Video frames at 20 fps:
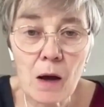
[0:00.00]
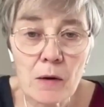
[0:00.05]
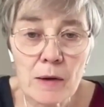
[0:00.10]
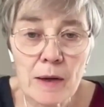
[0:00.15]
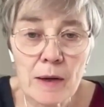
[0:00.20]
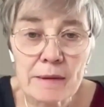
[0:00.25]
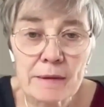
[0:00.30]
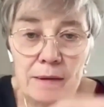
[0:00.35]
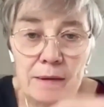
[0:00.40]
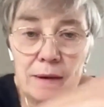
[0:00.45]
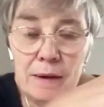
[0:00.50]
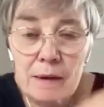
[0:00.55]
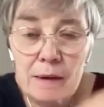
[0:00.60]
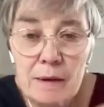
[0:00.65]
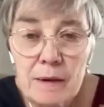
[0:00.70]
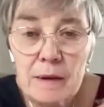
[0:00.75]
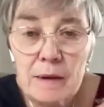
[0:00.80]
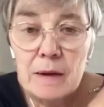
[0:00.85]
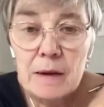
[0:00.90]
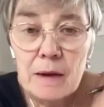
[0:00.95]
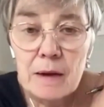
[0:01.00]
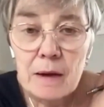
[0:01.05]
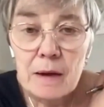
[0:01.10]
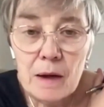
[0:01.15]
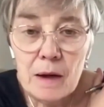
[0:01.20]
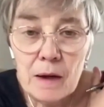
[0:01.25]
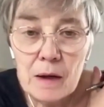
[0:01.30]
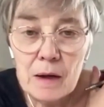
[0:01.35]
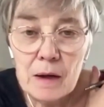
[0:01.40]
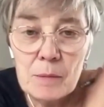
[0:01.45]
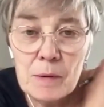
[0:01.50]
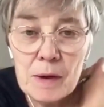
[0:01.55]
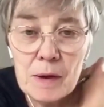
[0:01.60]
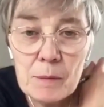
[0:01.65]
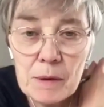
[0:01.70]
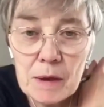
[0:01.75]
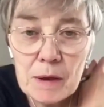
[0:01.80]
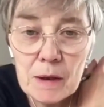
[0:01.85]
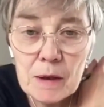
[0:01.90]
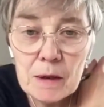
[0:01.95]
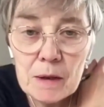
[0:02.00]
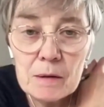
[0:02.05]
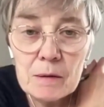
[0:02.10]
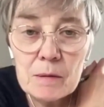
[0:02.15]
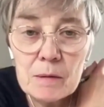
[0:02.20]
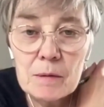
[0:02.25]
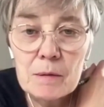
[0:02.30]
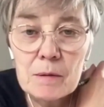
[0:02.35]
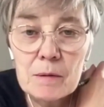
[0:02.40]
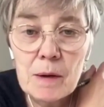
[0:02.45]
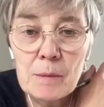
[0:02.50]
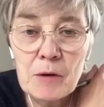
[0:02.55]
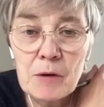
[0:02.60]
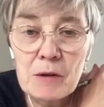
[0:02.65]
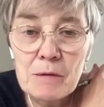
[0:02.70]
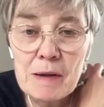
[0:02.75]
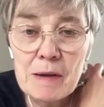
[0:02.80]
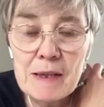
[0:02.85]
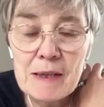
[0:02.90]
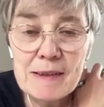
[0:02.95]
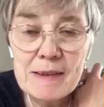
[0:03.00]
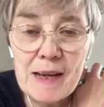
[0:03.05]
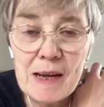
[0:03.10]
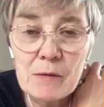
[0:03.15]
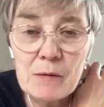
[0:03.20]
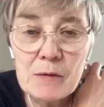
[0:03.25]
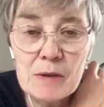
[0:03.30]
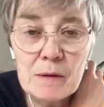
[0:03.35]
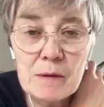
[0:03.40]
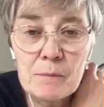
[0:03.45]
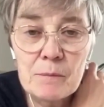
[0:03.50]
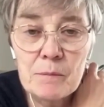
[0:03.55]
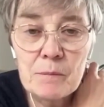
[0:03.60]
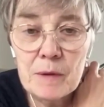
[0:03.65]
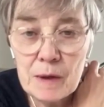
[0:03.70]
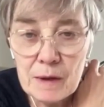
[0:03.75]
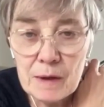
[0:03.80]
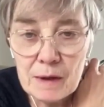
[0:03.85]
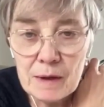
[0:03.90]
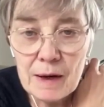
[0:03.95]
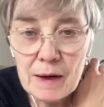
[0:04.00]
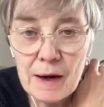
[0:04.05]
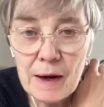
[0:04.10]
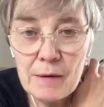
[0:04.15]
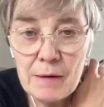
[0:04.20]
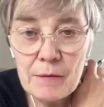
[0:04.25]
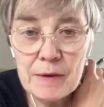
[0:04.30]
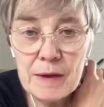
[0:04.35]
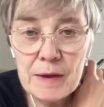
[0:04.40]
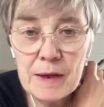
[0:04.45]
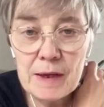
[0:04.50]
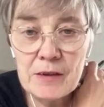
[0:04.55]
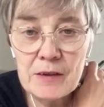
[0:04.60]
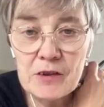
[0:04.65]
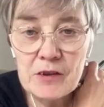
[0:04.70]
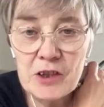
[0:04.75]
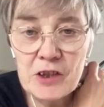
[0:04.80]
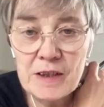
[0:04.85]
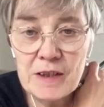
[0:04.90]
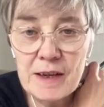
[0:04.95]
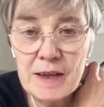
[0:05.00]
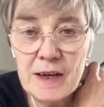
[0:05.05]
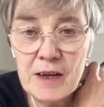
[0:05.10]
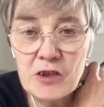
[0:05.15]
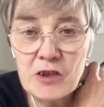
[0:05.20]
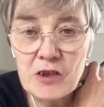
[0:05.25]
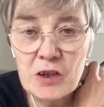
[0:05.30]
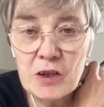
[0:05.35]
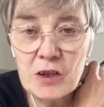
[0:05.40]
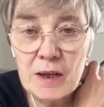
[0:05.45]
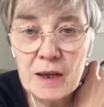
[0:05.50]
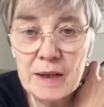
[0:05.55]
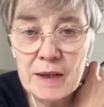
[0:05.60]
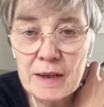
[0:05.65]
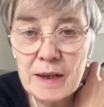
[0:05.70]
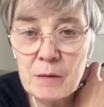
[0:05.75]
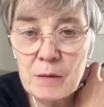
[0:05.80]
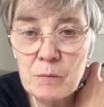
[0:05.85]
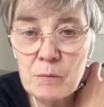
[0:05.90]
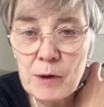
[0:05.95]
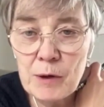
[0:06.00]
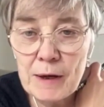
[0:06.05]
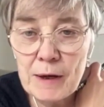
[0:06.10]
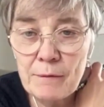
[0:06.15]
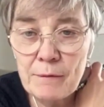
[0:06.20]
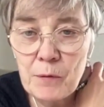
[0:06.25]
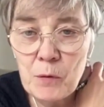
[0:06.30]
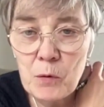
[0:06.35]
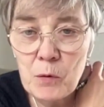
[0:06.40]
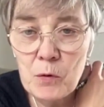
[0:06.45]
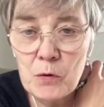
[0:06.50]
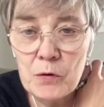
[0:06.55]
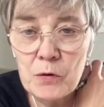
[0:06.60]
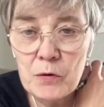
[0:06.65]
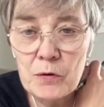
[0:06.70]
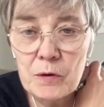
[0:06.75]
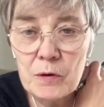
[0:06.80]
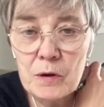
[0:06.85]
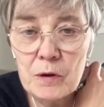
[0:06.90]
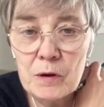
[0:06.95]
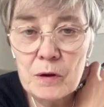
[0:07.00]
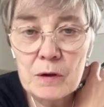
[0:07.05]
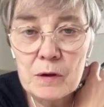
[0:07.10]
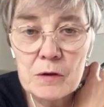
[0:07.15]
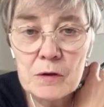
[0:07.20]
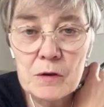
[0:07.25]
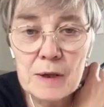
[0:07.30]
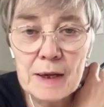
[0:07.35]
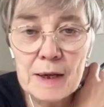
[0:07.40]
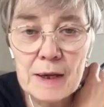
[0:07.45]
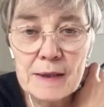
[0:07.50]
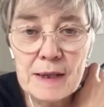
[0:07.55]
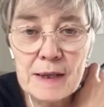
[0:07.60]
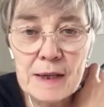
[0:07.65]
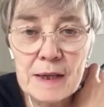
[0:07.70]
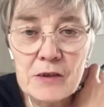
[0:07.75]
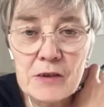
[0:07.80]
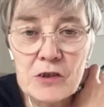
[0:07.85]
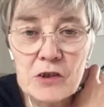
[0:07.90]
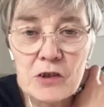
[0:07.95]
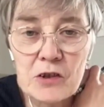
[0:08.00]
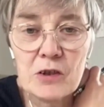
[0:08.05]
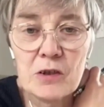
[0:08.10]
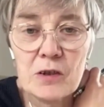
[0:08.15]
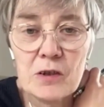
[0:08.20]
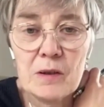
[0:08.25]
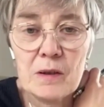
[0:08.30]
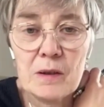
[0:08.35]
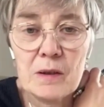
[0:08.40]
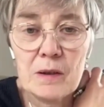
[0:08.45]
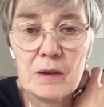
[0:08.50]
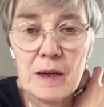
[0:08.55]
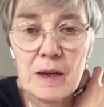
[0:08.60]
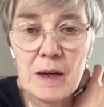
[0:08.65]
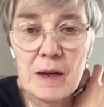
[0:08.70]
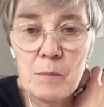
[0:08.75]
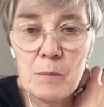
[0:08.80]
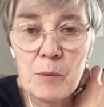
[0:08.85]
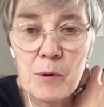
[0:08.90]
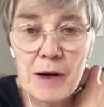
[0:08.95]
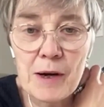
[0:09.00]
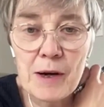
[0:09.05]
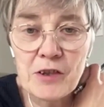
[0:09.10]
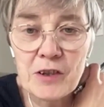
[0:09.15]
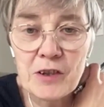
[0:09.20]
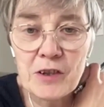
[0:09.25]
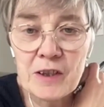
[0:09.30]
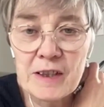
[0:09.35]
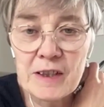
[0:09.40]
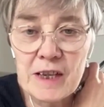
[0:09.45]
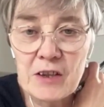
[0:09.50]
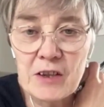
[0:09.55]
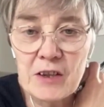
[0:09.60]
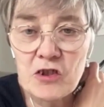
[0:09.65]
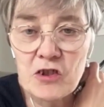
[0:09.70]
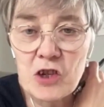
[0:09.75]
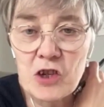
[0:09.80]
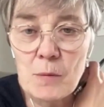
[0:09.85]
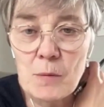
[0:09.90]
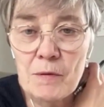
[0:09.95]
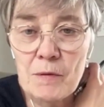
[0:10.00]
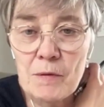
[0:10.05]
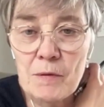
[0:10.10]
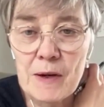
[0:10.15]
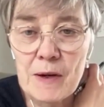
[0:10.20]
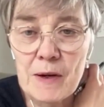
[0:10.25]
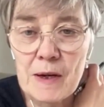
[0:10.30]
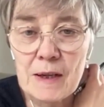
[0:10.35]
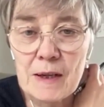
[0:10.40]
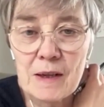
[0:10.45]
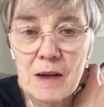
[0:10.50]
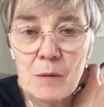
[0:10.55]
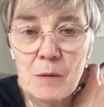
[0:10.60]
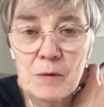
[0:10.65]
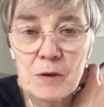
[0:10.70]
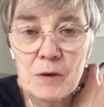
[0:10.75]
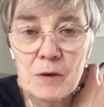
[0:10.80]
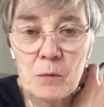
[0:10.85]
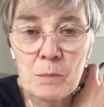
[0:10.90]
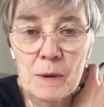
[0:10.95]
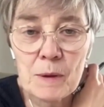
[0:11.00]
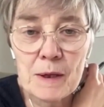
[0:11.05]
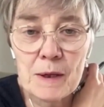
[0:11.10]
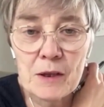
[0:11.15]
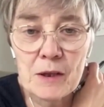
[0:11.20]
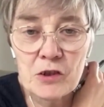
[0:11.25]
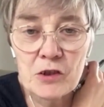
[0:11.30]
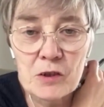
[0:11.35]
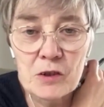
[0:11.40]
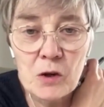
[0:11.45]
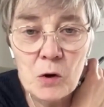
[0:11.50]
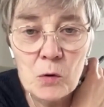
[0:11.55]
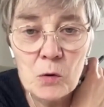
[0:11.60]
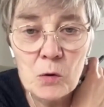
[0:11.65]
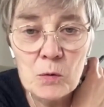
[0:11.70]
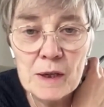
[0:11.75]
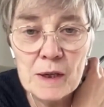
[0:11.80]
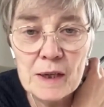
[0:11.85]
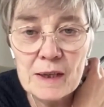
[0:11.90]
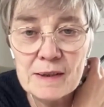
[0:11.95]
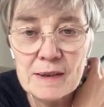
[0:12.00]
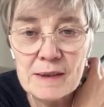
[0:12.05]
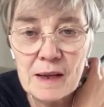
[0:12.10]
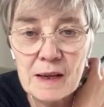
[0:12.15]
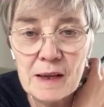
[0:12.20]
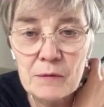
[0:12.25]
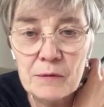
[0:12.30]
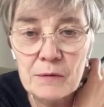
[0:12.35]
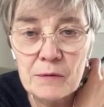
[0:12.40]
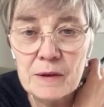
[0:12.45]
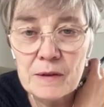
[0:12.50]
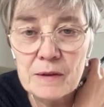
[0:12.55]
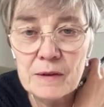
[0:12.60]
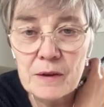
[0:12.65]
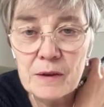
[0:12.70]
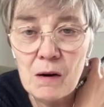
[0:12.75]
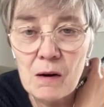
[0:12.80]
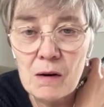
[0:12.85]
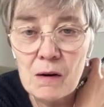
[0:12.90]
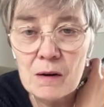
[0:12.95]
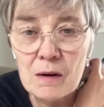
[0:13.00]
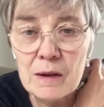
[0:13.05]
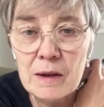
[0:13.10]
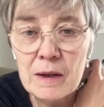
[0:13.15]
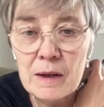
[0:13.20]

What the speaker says: Oh, yes. Here we go. I'm going to read this out. Everything is gestation and then bringing forth. To let each impression and each germ of feeling come to completion wholly in itself, in the dark,